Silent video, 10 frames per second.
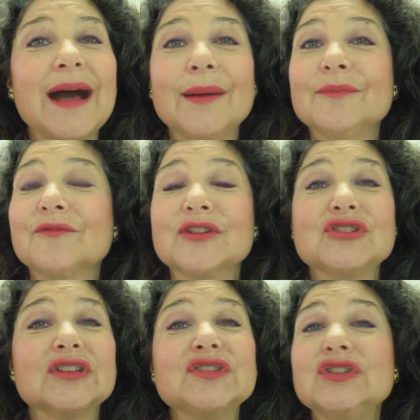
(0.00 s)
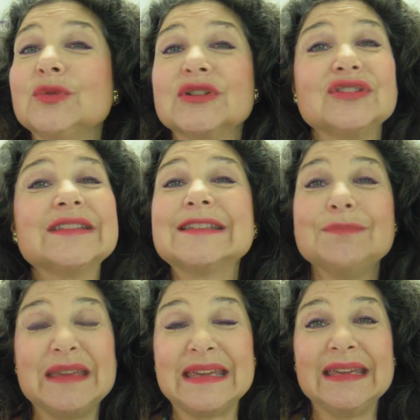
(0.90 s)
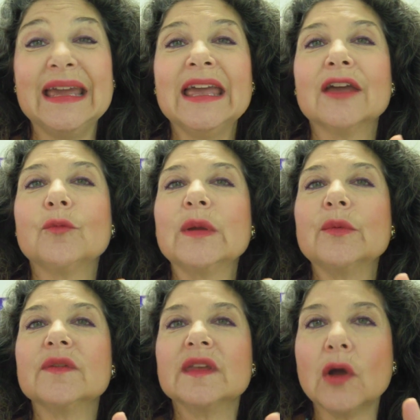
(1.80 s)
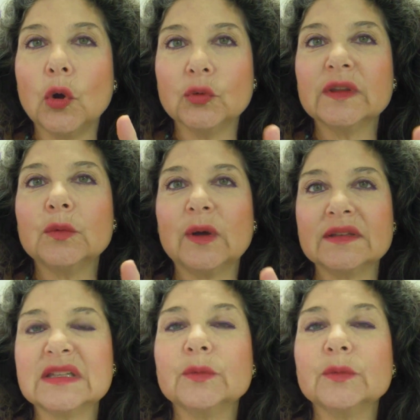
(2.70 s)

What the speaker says: come for just you or just me if we were the only ones.